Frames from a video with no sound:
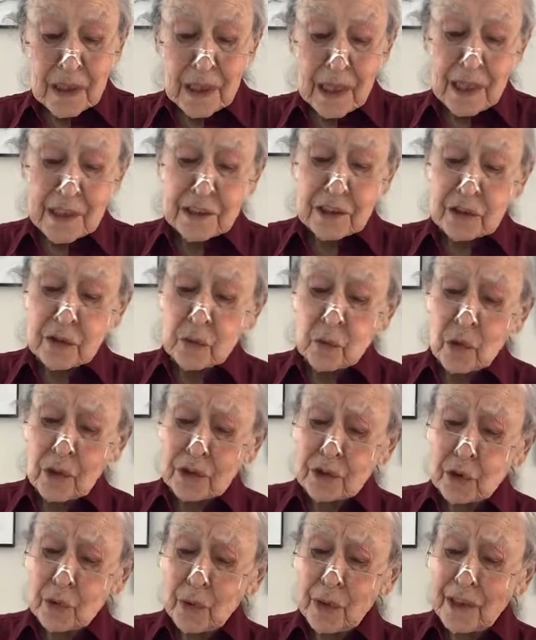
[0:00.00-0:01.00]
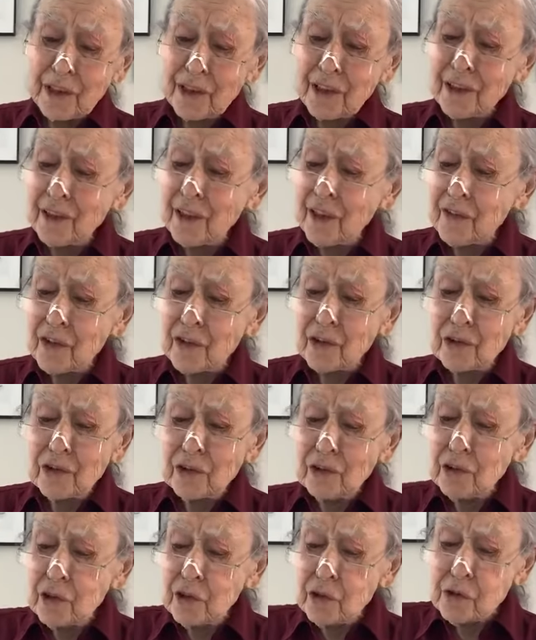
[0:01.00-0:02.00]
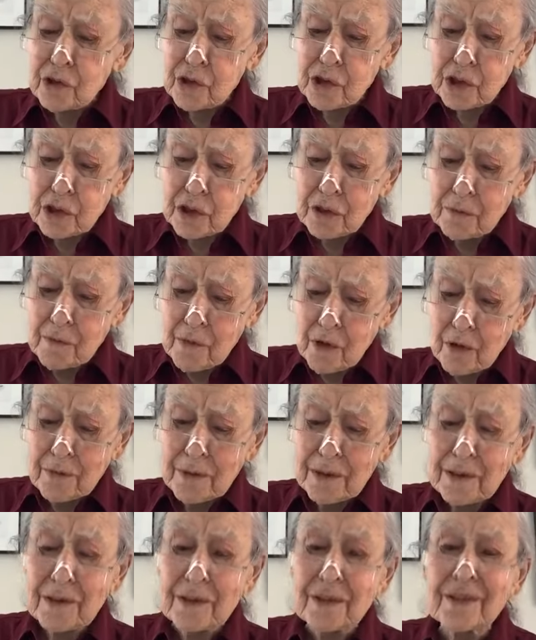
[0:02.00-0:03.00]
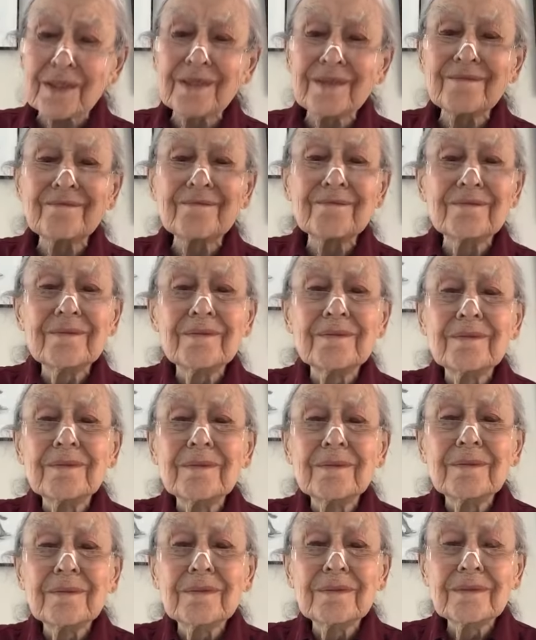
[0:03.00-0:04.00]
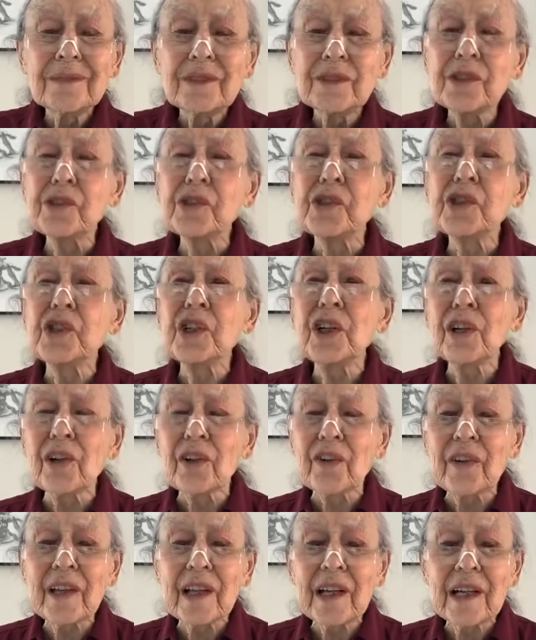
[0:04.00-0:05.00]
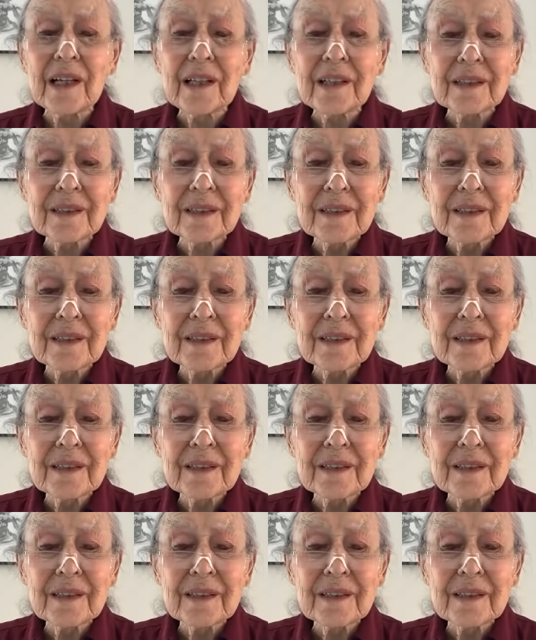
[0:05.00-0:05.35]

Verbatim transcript: I didn't want to wait another lucid moment to share that.